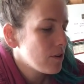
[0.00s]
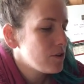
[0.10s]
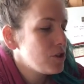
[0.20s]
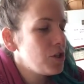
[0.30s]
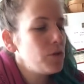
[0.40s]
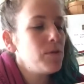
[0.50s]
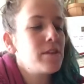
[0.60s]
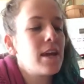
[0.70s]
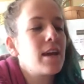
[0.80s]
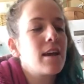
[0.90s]
do you
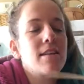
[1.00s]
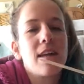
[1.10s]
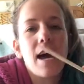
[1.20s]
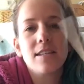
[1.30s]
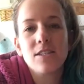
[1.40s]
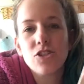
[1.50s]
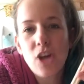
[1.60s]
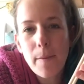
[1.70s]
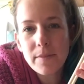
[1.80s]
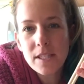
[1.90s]
think that
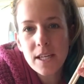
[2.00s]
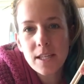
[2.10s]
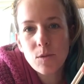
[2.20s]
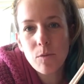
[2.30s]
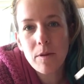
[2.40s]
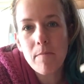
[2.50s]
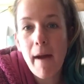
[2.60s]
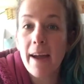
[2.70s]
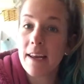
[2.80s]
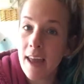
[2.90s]
chopsticks will be
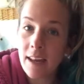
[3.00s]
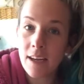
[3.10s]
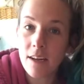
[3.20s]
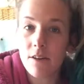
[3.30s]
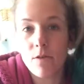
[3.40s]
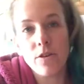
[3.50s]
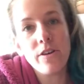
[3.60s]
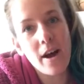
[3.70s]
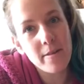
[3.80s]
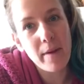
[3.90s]
magnetic or
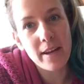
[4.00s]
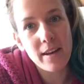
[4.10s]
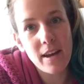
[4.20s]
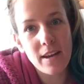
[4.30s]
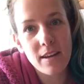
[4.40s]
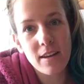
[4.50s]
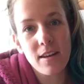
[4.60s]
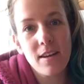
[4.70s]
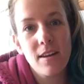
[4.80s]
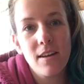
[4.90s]
non-magnetic?
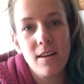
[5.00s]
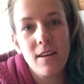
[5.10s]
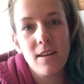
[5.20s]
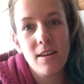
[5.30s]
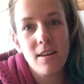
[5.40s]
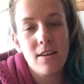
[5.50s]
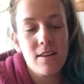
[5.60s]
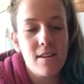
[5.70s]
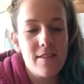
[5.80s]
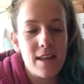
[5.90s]

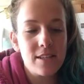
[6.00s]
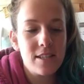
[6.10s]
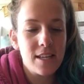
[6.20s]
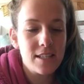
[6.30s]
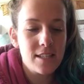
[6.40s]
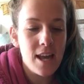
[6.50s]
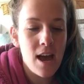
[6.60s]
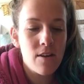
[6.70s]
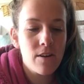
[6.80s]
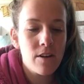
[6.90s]
And then to test it
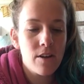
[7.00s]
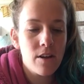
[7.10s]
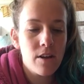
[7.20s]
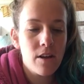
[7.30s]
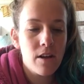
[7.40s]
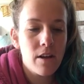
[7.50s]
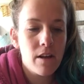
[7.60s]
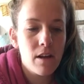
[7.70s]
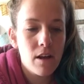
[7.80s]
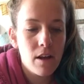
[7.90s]
out,
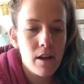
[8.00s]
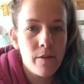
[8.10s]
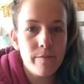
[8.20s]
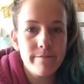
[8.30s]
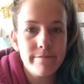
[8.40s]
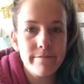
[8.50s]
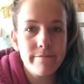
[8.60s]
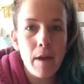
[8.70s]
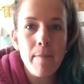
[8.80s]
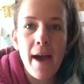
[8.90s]
oh,
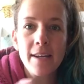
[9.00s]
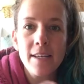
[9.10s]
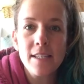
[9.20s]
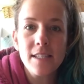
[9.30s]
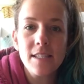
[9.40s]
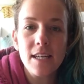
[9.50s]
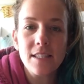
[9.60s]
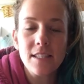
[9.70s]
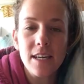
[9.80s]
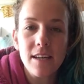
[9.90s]
my magnet does not
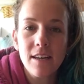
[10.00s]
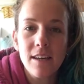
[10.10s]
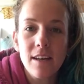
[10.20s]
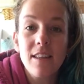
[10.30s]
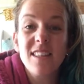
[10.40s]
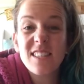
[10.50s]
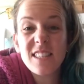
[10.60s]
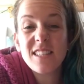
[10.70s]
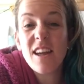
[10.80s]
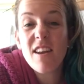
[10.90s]
stick. This
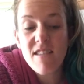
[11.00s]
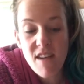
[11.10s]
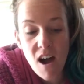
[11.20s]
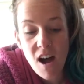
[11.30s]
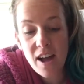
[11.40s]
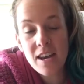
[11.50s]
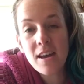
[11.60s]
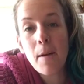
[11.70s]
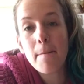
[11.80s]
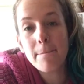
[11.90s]
is
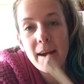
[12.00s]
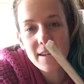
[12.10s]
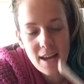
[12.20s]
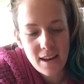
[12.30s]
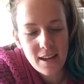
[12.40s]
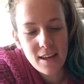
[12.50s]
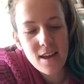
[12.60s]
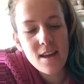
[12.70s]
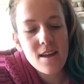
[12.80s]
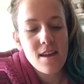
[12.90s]
non-magnetic.
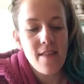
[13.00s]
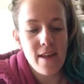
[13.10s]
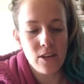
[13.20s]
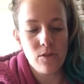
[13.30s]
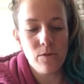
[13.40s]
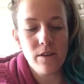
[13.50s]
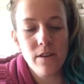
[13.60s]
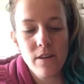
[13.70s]
And then you would